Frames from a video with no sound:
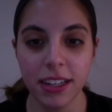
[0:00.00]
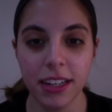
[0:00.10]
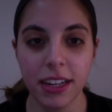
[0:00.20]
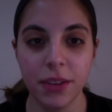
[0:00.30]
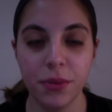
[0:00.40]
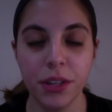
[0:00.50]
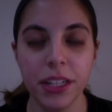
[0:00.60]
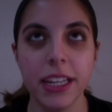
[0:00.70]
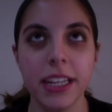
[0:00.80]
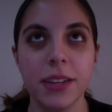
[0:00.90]
a
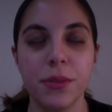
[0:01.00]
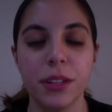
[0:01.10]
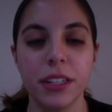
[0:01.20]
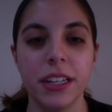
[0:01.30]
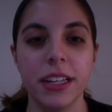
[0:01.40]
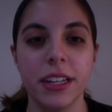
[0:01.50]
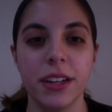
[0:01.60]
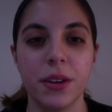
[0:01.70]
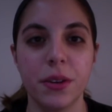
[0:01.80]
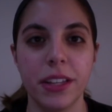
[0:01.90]
really, really
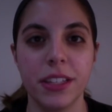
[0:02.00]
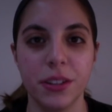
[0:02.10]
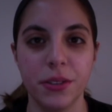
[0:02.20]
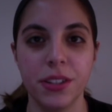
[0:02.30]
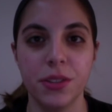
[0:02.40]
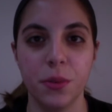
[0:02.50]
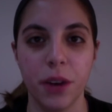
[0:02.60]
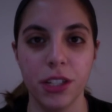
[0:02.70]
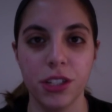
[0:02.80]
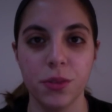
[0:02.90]
great series to
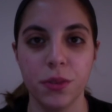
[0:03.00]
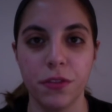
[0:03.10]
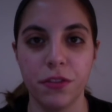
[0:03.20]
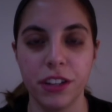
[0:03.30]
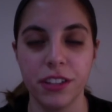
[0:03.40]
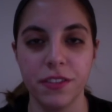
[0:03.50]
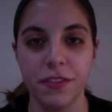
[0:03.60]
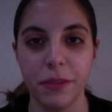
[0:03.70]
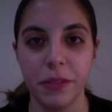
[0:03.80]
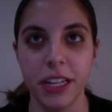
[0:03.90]
watch with friends and
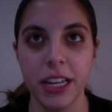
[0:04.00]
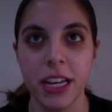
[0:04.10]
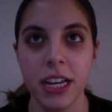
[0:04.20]
family.